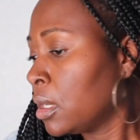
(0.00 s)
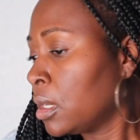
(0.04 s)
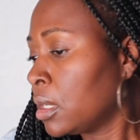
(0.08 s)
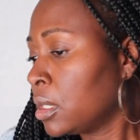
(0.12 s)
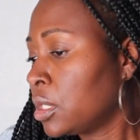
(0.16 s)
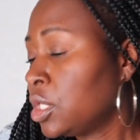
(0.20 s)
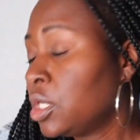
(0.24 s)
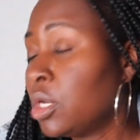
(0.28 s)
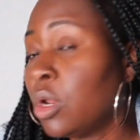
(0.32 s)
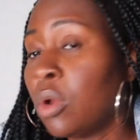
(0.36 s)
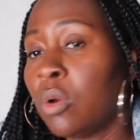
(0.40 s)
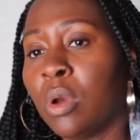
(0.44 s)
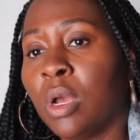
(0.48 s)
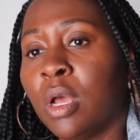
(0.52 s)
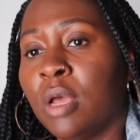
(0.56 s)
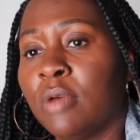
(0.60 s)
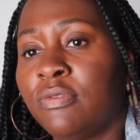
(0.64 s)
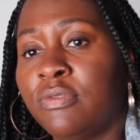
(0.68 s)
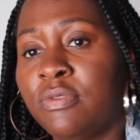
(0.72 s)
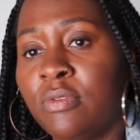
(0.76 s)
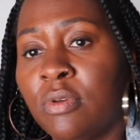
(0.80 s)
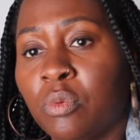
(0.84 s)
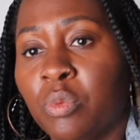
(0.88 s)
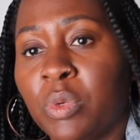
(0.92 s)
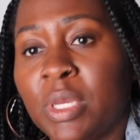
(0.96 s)
you know,
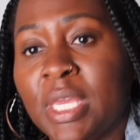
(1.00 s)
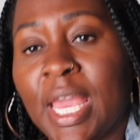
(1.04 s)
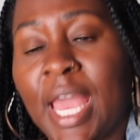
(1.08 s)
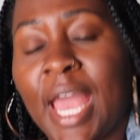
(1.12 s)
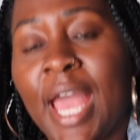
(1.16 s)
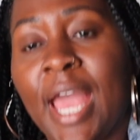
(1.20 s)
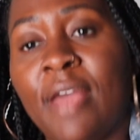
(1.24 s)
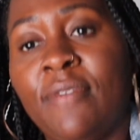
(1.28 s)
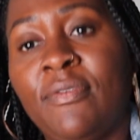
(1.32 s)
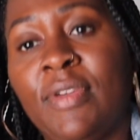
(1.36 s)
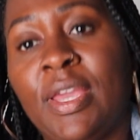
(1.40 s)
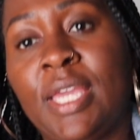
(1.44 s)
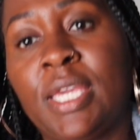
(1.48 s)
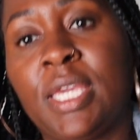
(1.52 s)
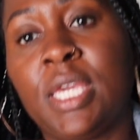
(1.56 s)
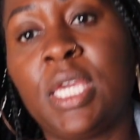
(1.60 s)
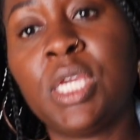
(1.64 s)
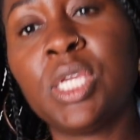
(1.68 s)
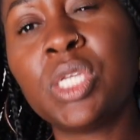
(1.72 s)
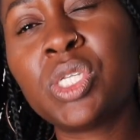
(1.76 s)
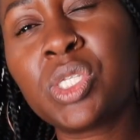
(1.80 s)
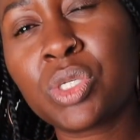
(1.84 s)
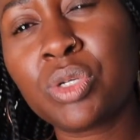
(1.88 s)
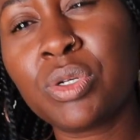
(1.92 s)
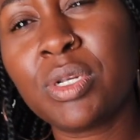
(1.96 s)
we have a
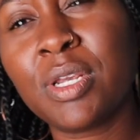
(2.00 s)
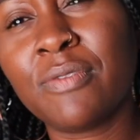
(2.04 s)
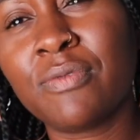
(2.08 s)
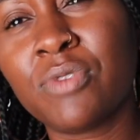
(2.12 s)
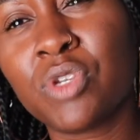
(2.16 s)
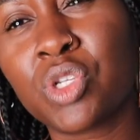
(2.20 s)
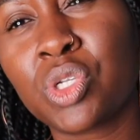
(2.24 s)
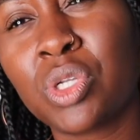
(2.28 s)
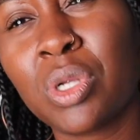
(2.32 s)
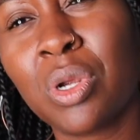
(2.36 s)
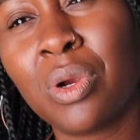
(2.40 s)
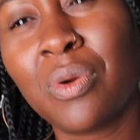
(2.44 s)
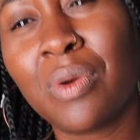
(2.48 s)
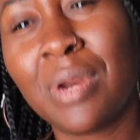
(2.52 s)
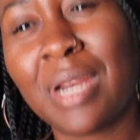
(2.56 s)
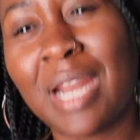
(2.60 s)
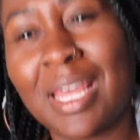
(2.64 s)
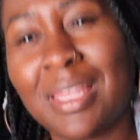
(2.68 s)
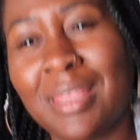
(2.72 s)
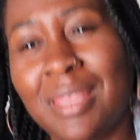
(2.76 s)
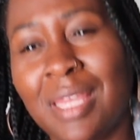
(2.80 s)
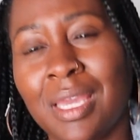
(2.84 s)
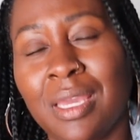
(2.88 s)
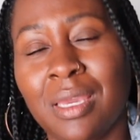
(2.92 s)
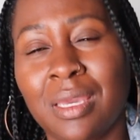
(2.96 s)
history of the struggle, and I
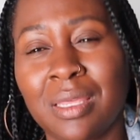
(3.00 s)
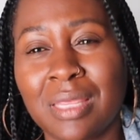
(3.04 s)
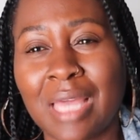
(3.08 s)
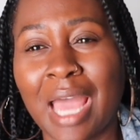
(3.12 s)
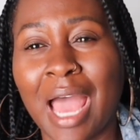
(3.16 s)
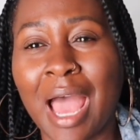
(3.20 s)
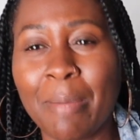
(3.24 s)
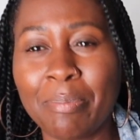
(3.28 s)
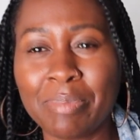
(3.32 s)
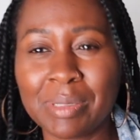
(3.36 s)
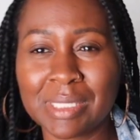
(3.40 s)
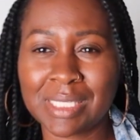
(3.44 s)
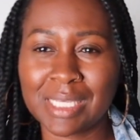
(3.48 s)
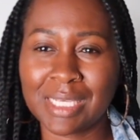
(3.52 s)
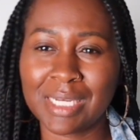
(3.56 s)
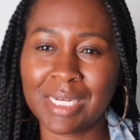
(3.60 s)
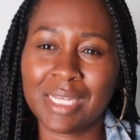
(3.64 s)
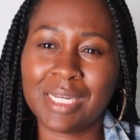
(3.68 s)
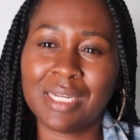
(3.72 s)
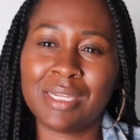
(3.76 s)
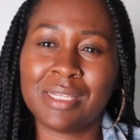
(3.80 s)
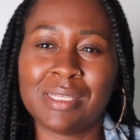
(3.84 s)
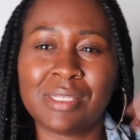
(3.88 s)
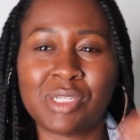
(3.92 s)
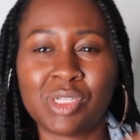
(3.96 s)
think the opposite
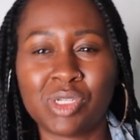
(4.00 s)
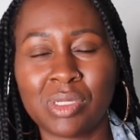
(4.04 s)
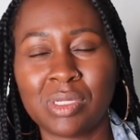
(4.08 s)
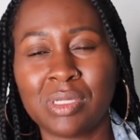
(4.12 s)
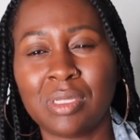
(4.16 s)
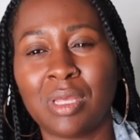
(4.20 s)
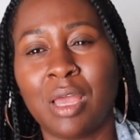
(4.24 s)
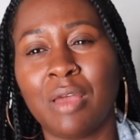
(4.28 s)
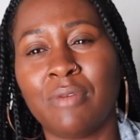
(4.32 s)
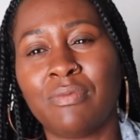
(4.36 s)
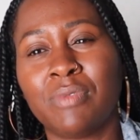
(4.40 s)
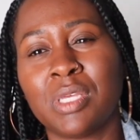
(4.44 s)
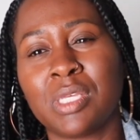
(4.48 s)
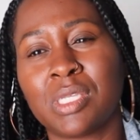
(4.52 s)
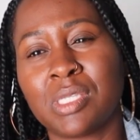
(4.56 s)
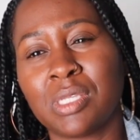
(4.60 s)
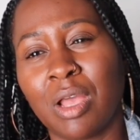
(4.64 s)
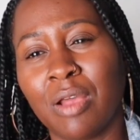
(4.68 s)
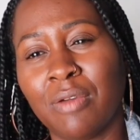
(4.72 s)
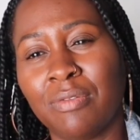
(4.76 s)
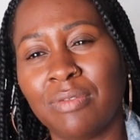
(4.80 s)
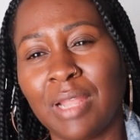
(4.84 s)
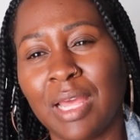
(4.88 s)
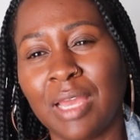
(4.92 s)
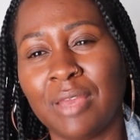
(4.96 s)
end of the
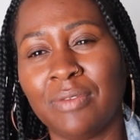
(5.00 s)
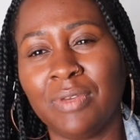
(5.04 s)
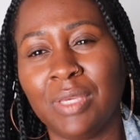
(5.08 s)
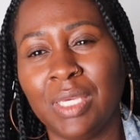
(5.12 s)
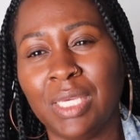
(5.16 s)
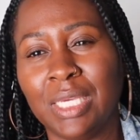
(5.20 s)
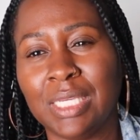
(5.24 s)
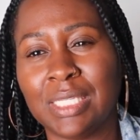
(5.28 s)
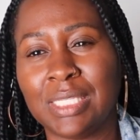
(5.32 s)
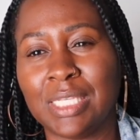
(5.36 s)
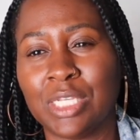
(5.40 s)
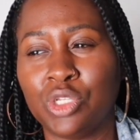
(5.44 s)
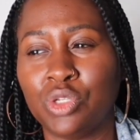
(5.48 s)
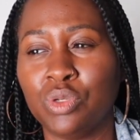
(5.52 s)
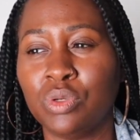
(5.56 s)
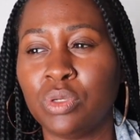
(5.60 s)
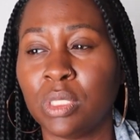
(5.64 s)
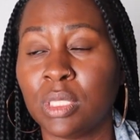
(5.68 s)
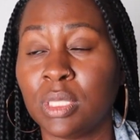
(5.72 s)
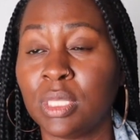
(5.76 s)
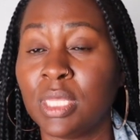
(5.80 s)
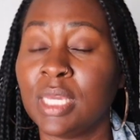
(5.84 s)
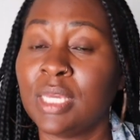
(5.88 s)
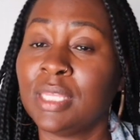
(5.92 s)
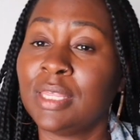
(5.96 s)
soft life is that you
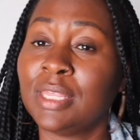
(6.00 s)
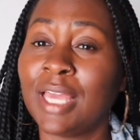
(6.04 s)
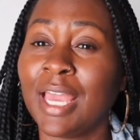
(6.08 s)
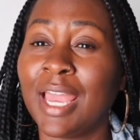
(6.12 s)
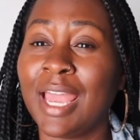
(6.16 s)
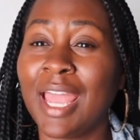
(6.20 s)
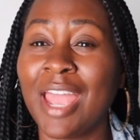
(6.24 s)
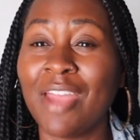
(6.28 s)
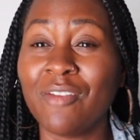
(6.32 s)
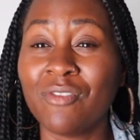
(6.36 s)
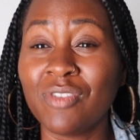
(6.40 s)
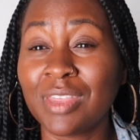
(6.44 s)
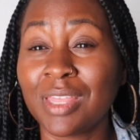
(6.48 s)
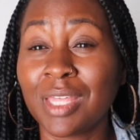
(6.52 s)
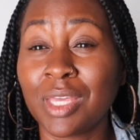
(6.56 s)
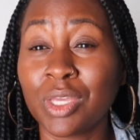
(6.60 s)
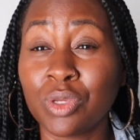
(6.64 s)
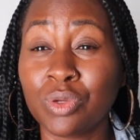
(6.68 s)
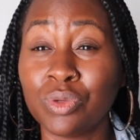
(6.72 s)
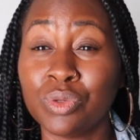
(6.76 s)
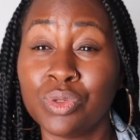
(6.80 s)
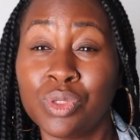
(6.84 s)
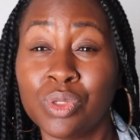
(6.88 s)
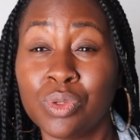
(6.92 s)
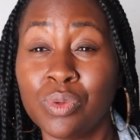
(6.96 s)
could think that everything
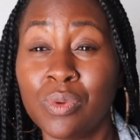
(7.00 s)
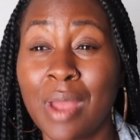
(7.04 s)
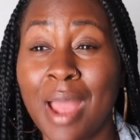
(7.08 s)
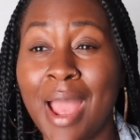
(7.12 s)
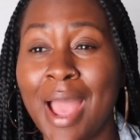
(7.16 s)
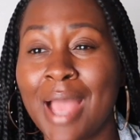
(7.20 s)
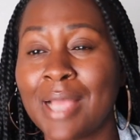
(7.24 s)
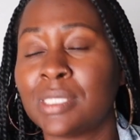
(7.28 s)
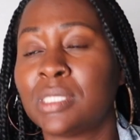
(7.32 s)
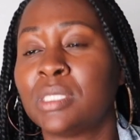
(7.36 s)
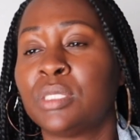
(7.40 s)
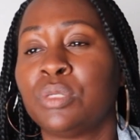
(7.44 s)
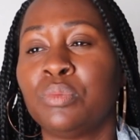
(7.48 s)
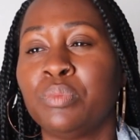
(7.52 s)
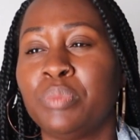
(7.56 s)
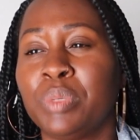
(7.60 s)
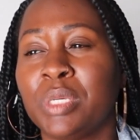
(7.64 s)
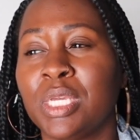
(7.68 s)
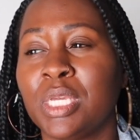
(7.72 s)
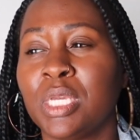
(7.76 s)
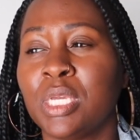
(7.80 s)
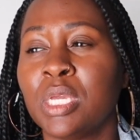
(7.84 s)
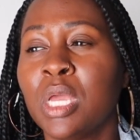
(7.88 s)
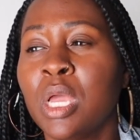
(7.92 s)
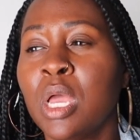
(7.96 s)
you do has to
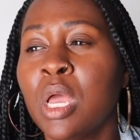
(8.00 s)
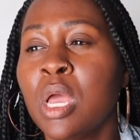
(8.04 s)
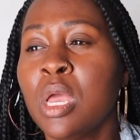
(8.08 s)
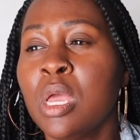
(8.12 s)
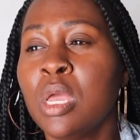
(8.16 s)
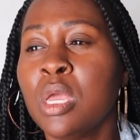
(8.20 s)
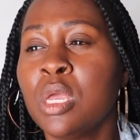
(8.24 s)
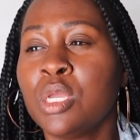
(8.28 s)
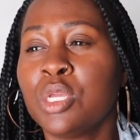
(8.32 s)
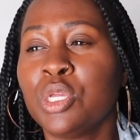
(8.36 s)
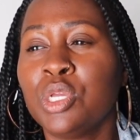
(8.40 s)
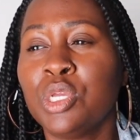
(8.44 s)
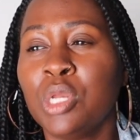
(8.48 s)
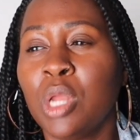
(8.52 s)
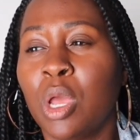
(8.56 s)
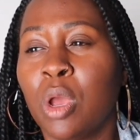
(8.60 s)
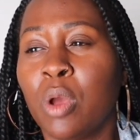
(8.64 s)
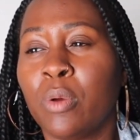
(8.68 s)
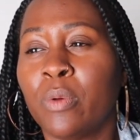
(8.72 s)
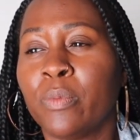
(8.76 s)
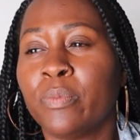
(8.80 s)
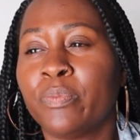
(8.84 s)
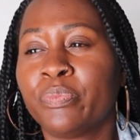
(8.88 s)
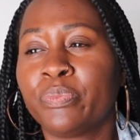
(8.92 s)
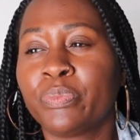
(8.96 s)
be, you
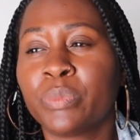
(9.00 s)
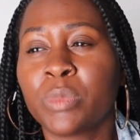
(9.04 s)
know,